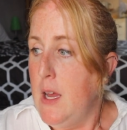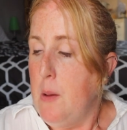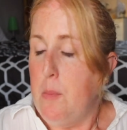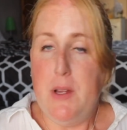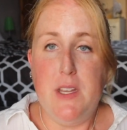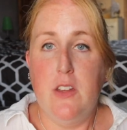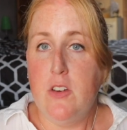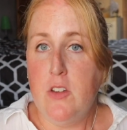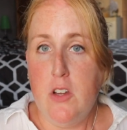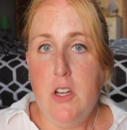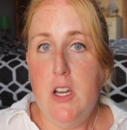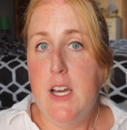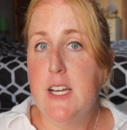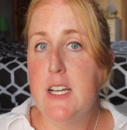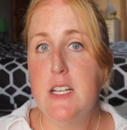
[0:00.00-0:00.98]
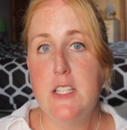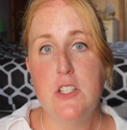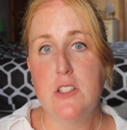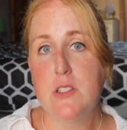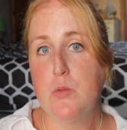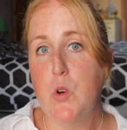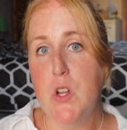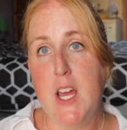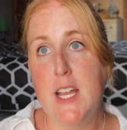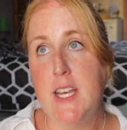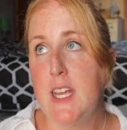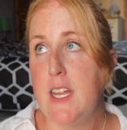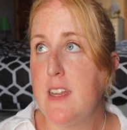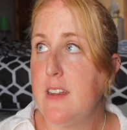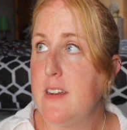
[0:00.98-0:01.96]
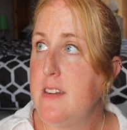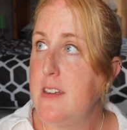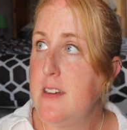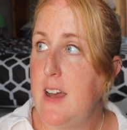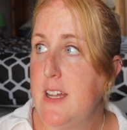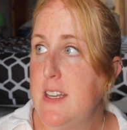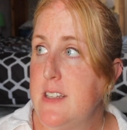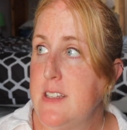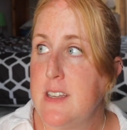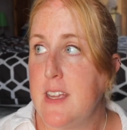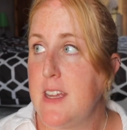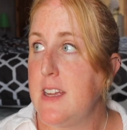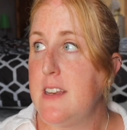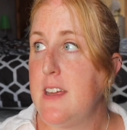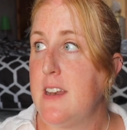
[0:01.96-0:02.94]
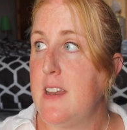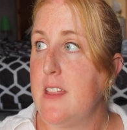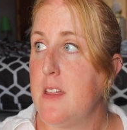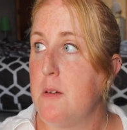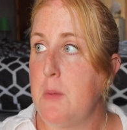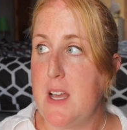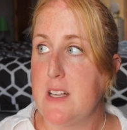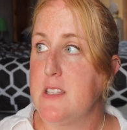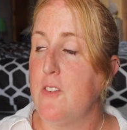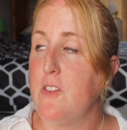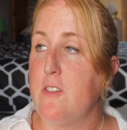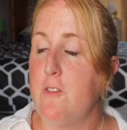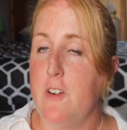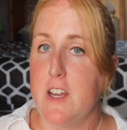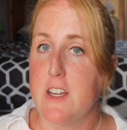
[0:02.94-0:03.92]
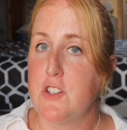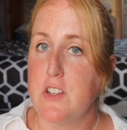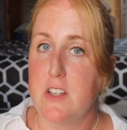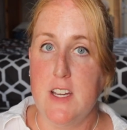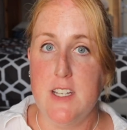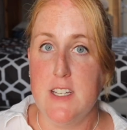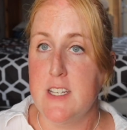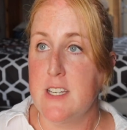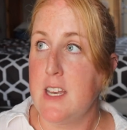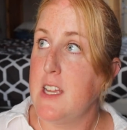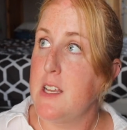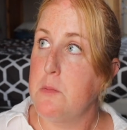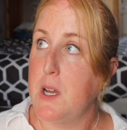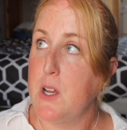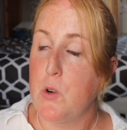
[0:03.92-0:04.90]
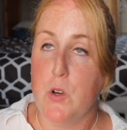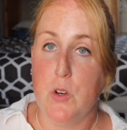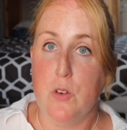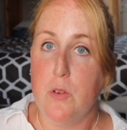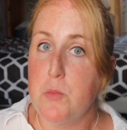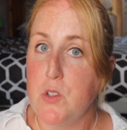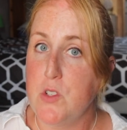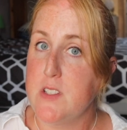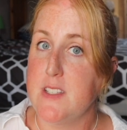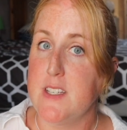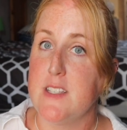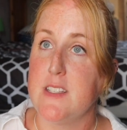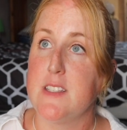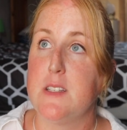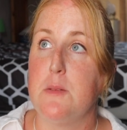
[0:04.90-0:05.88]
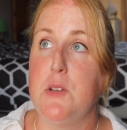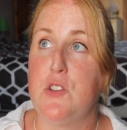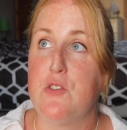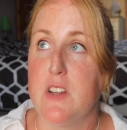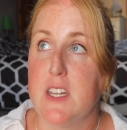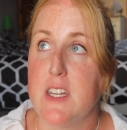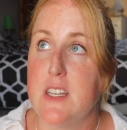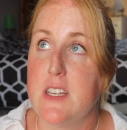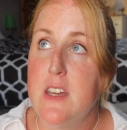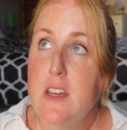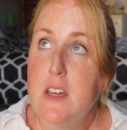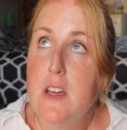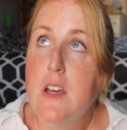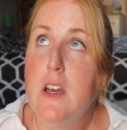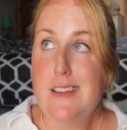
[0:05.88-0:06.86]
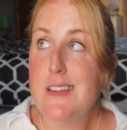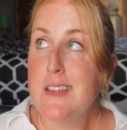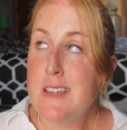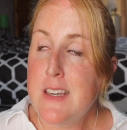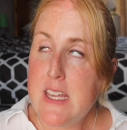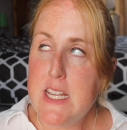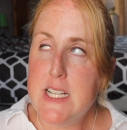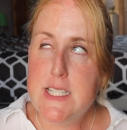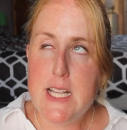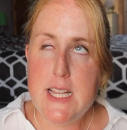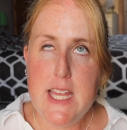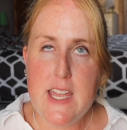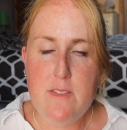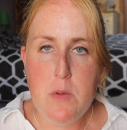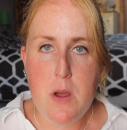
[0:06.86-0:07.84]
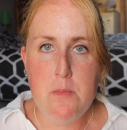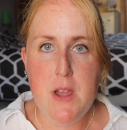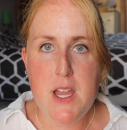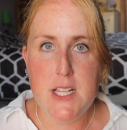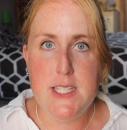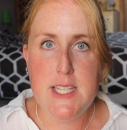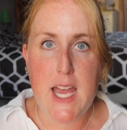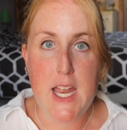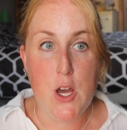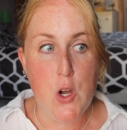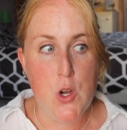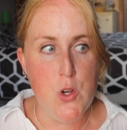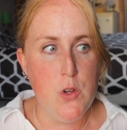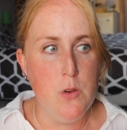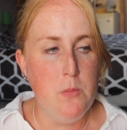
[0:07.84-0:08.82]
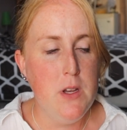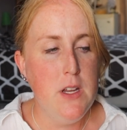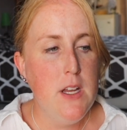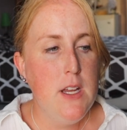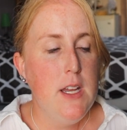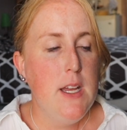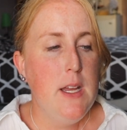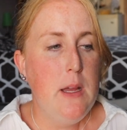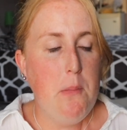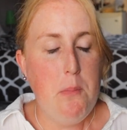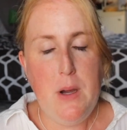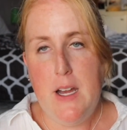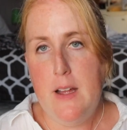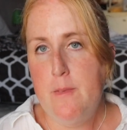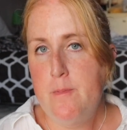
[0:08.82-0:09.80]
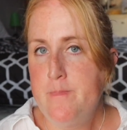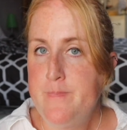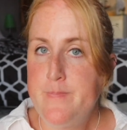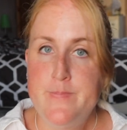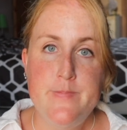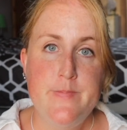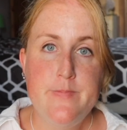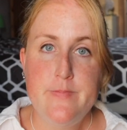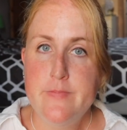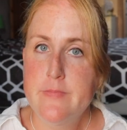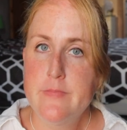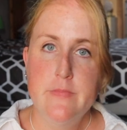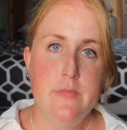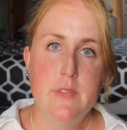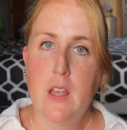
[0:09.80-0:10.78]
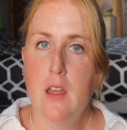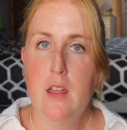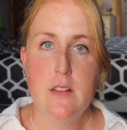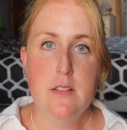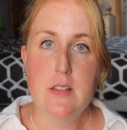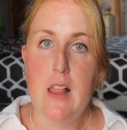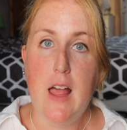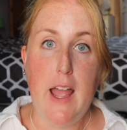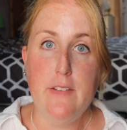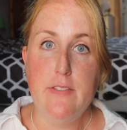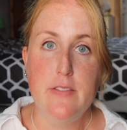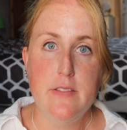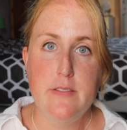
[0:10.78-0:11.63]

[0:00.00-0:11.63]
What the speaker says: But you know, it's just what I needed. I didn't need another massive infection. I didn't need my autoimmune diseases to be triggered. I didn't need to leave my meds at home, but it's life.